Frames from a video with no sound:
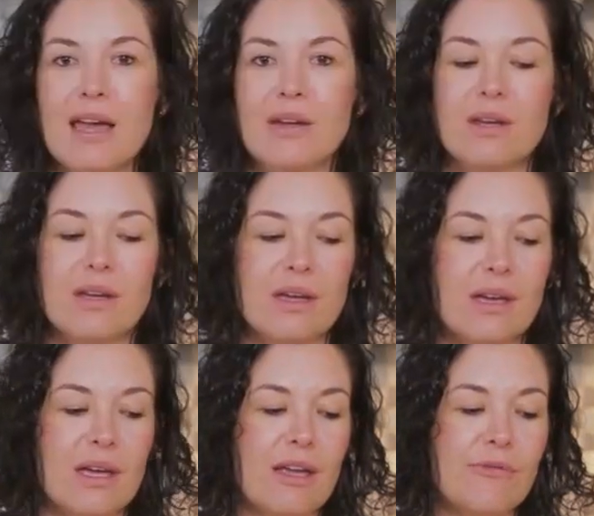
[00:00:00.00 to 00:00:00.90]
and
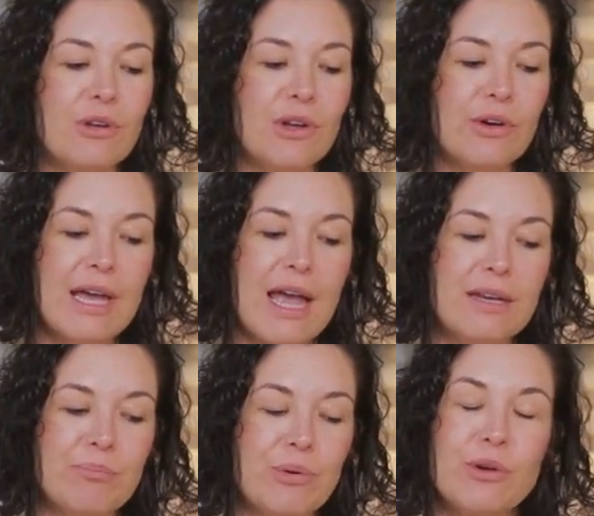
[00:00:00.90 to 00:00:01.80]
if you look
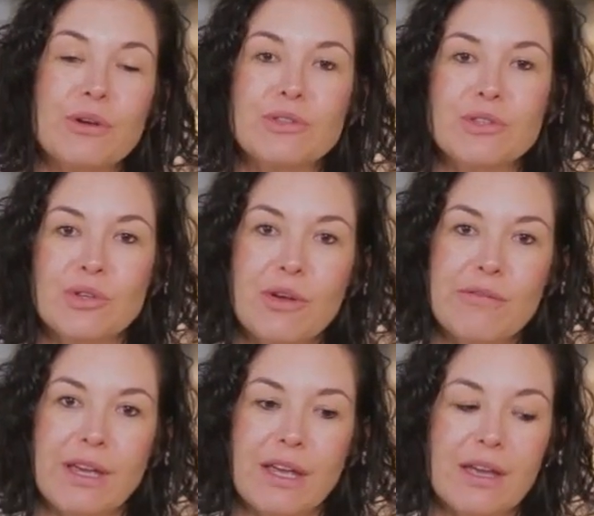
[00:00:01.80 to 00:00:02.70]
at per
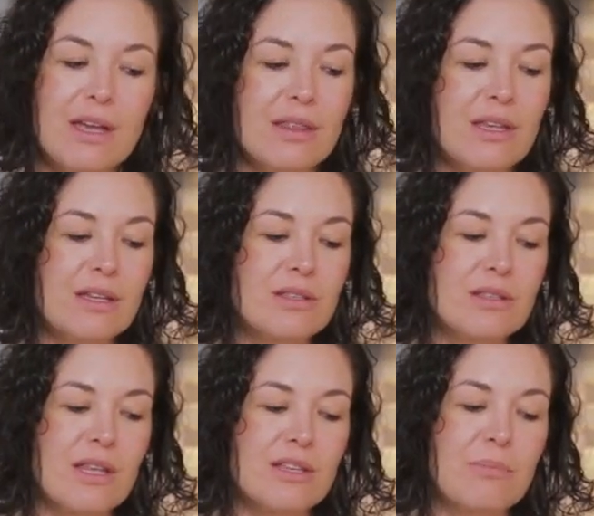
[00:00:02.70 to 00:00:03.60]
serving,
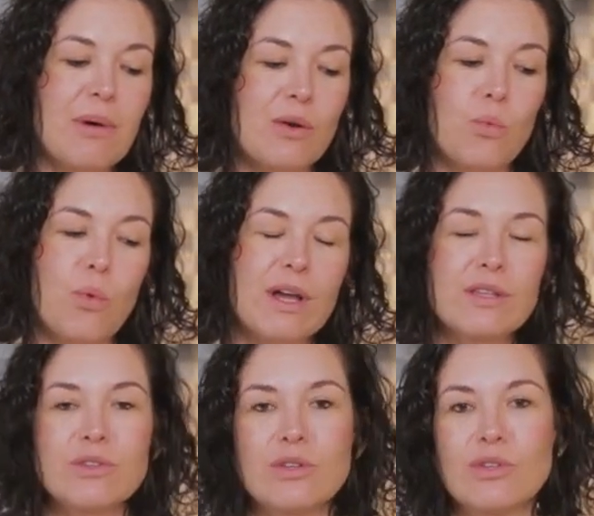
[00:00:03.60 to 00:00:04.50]
there's about
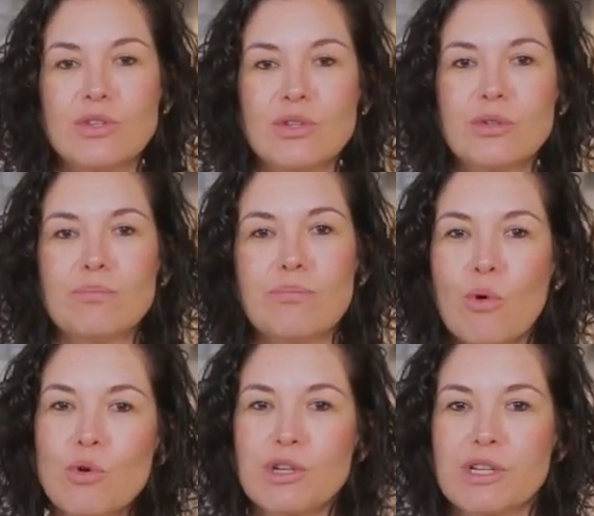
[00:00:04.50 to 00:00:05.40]
1 to 2
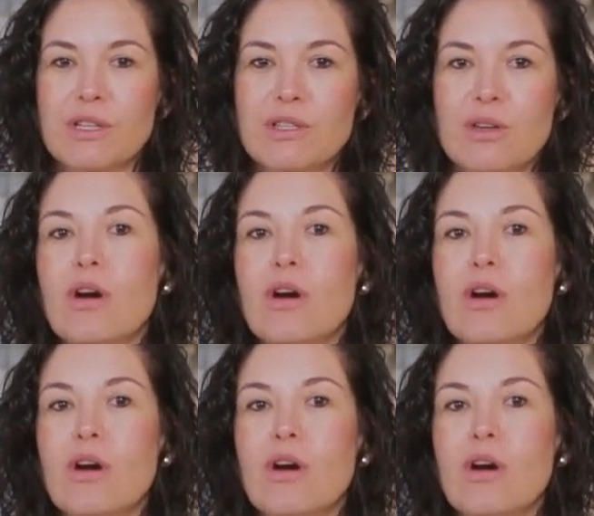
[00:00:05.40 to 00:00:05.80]
portions